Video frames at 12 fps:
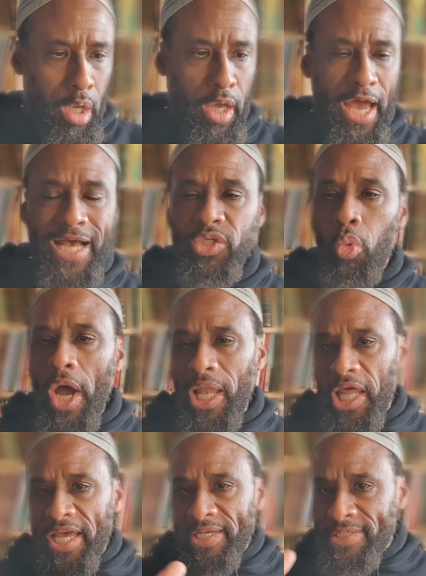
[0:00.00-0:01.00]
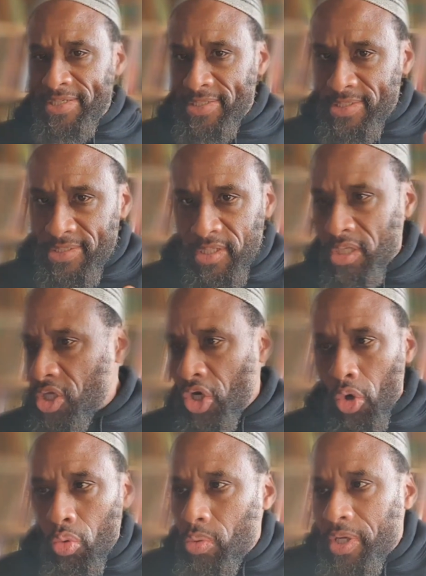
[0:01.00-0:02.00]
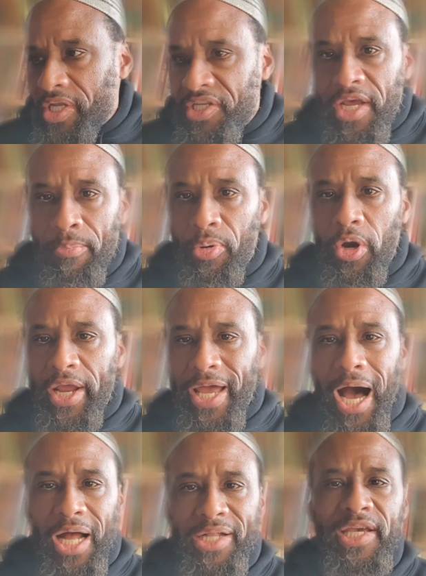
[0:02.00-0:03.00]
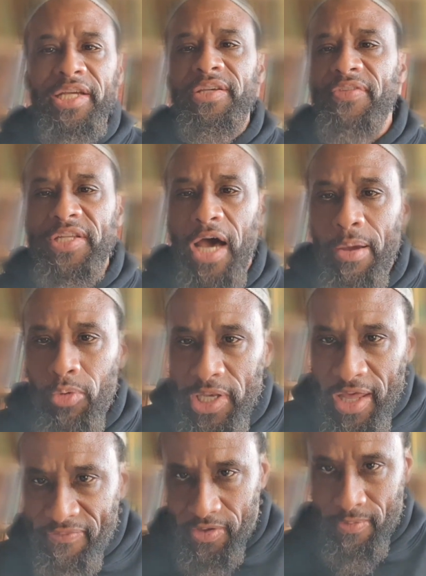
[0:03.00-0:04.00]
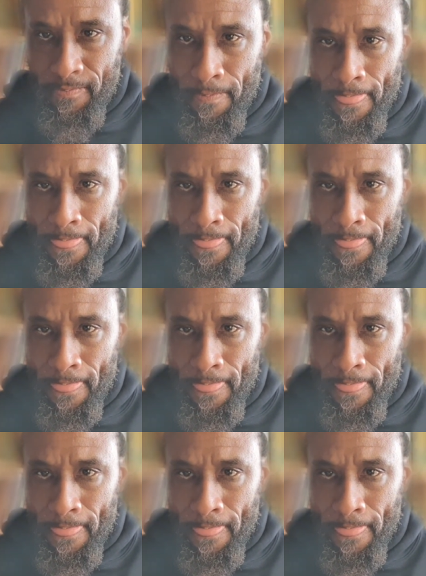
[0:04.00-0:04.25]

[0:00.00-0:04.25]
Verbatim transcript: as well as, you know, contemporary context of the time we live in.